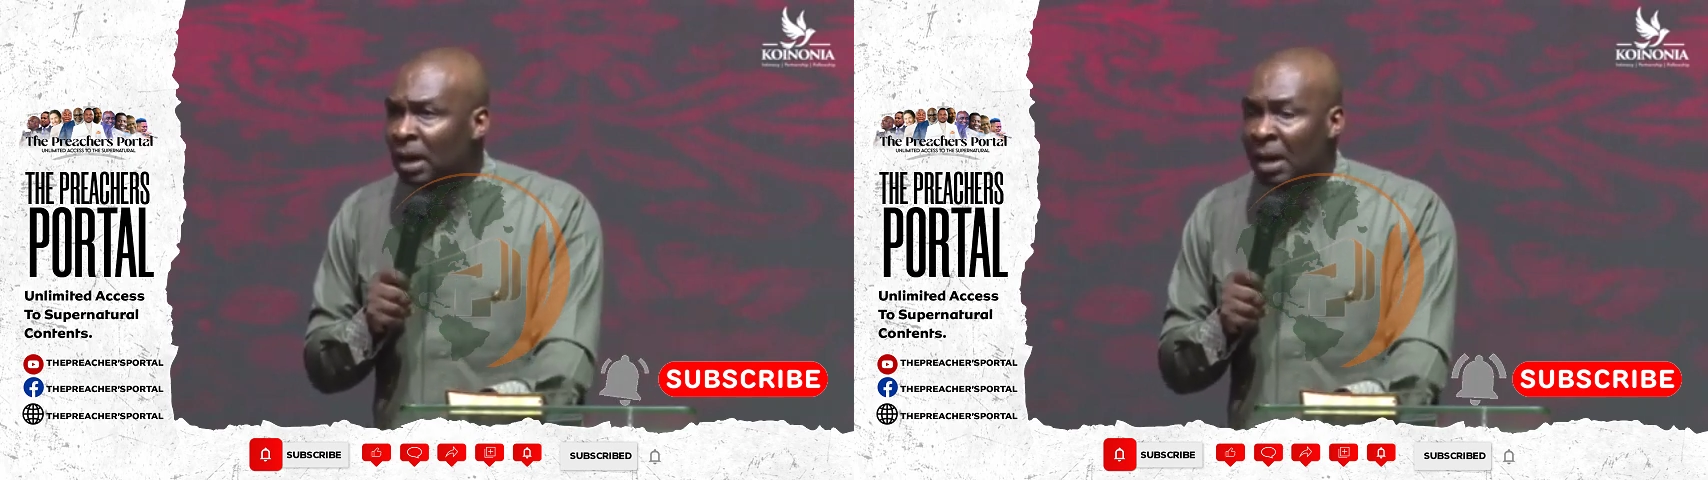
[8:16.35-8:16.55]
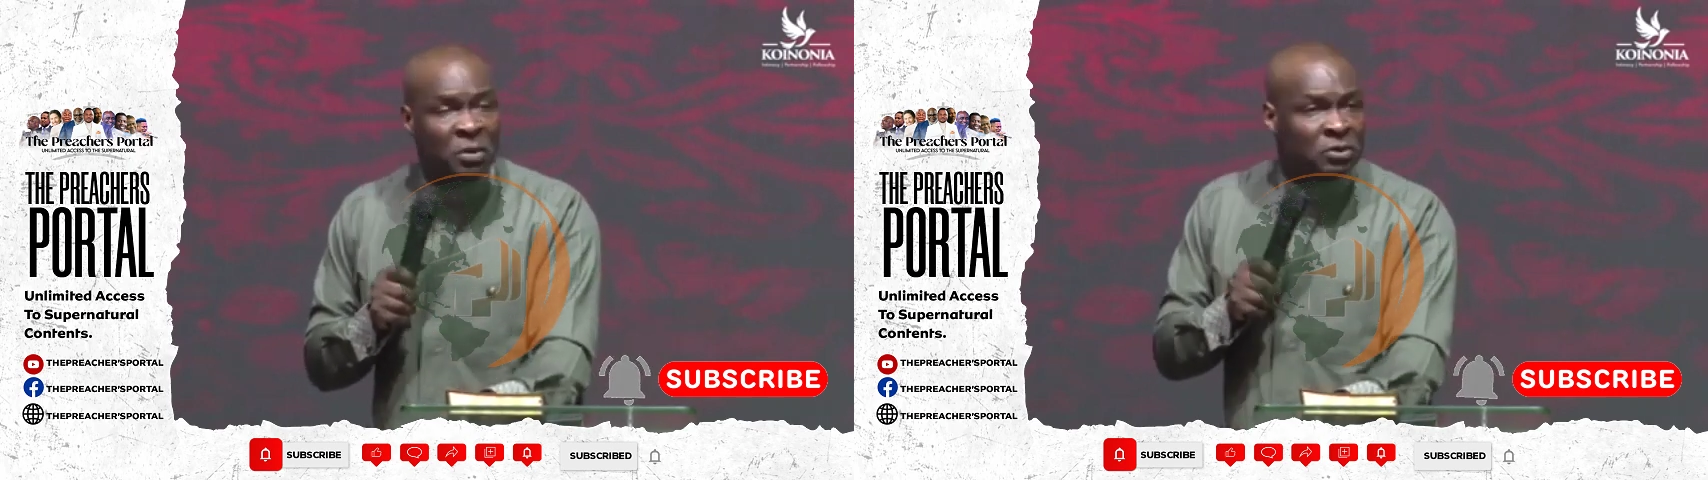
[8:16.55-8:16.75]

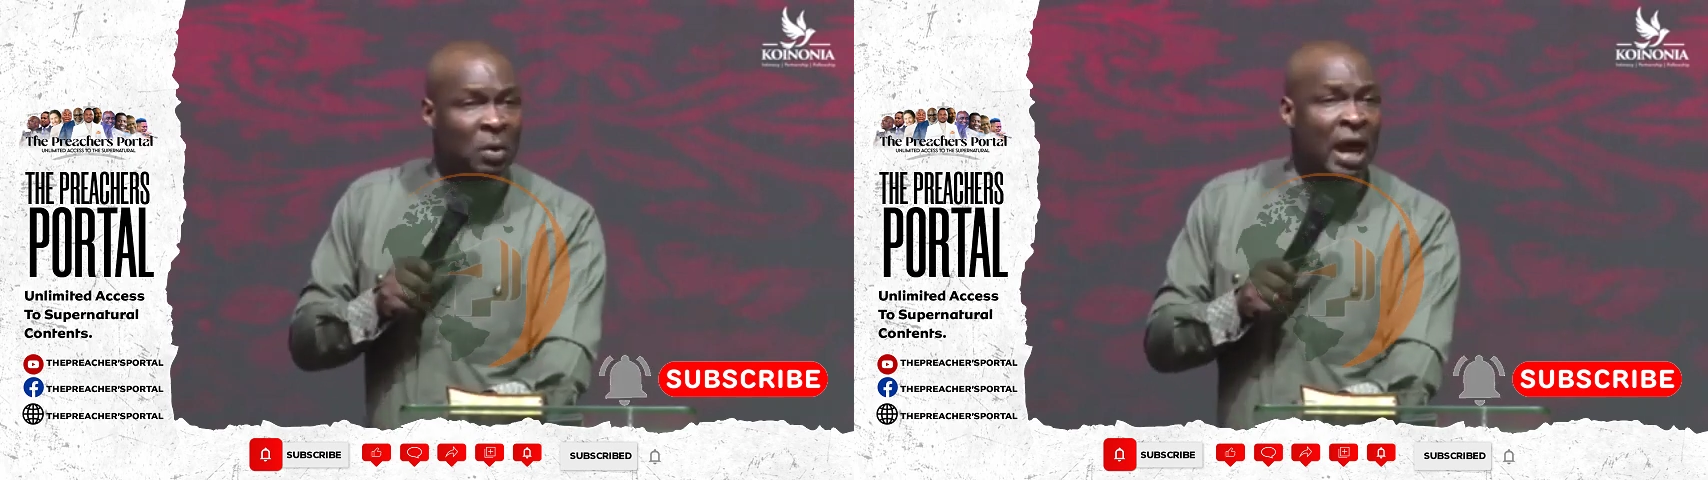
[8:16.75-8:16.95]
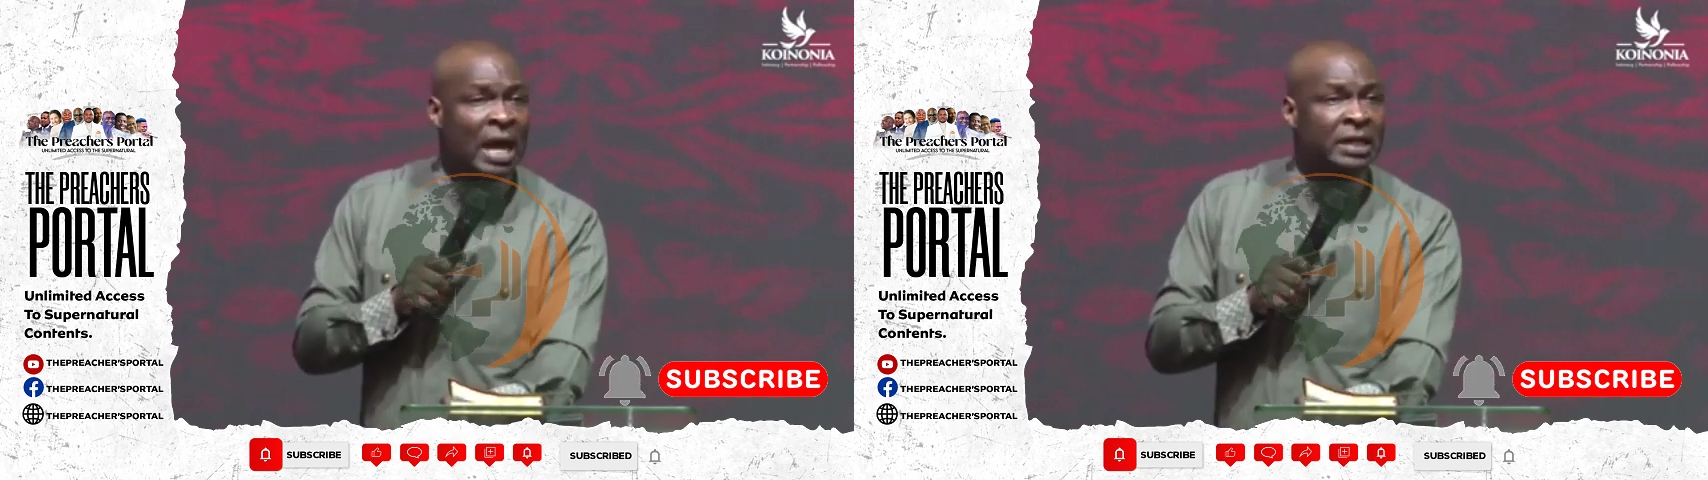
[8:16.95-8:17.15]
Apostle,
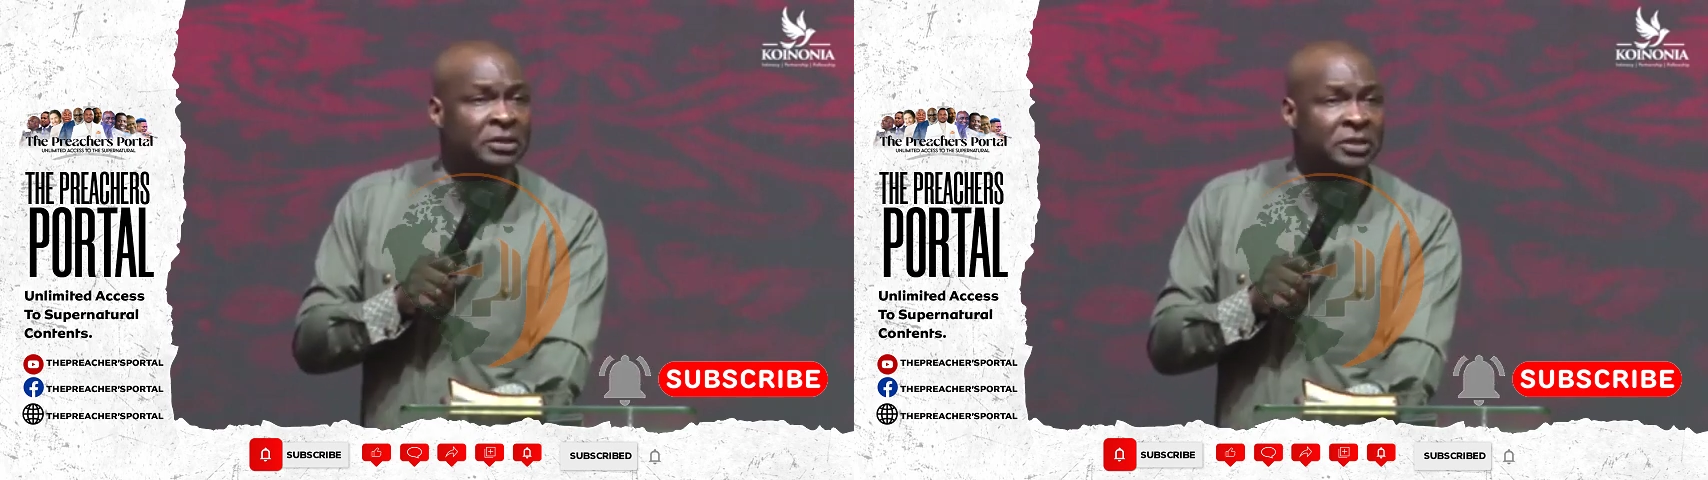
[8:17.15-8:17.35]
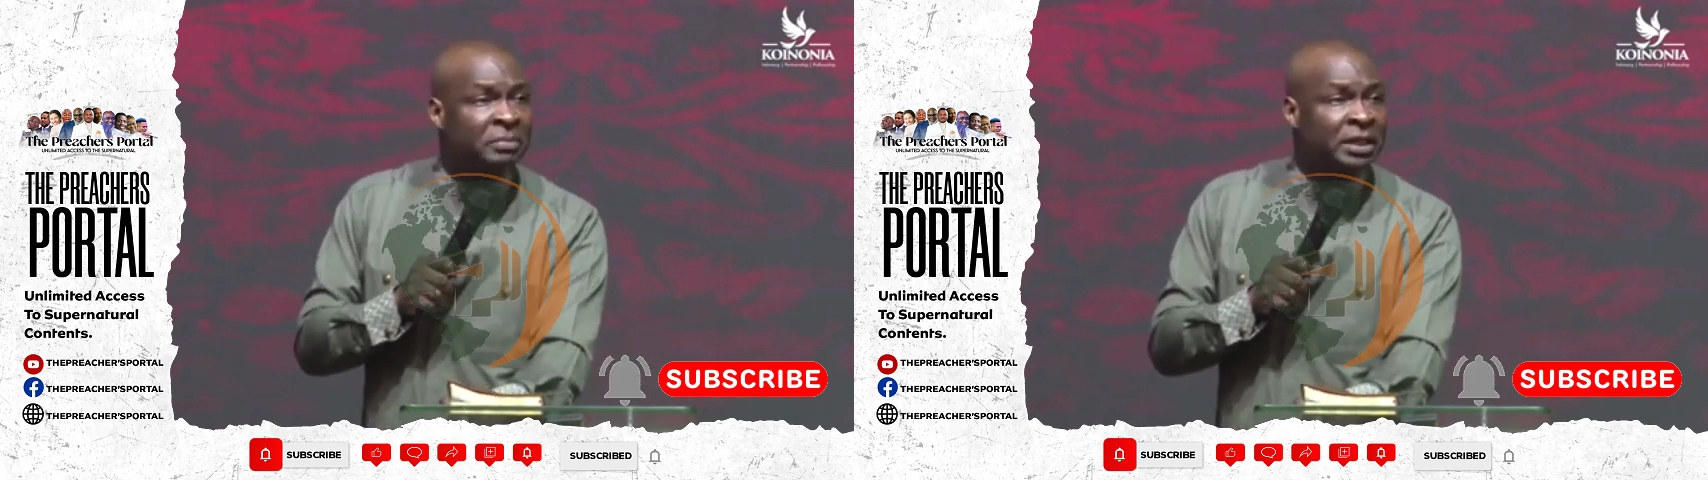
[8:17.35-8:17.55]
but I had a
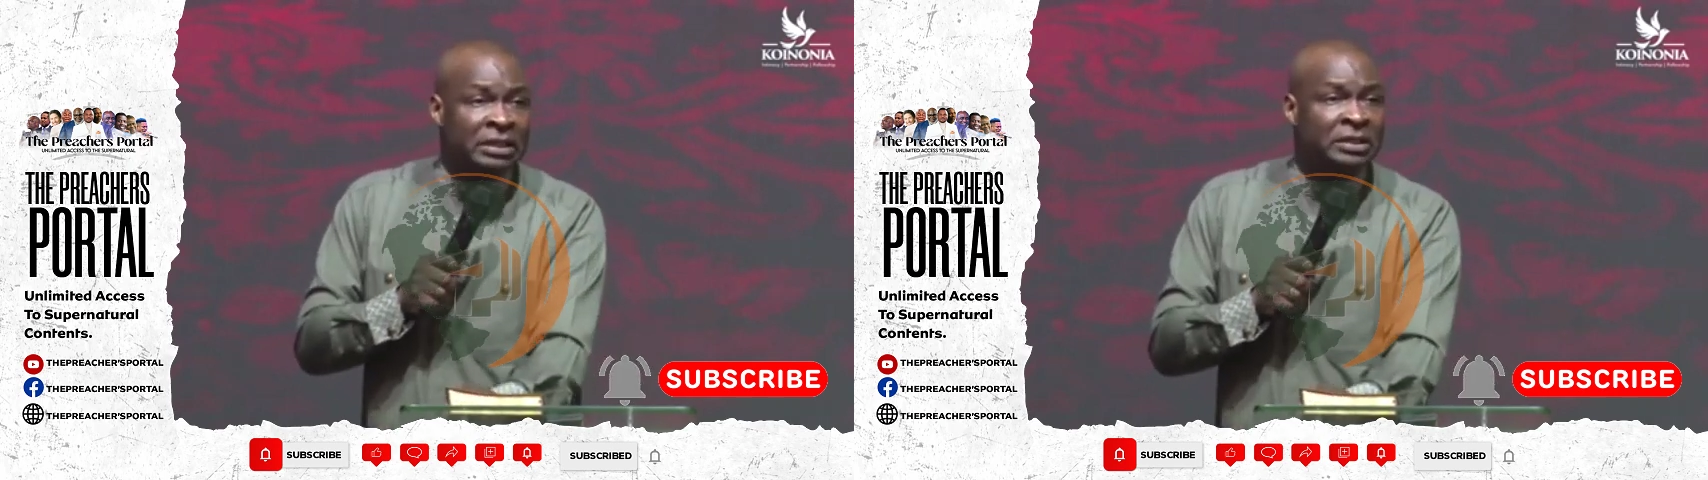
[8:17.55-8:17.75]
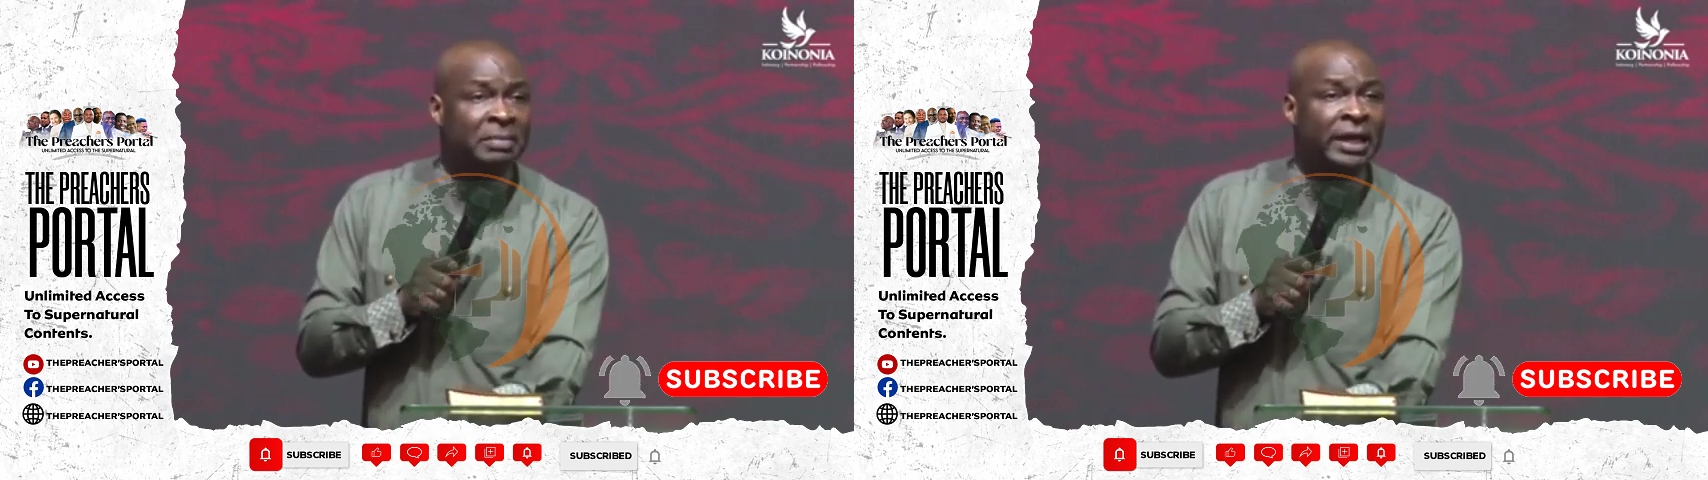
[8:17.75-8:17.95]
dream. In the dream,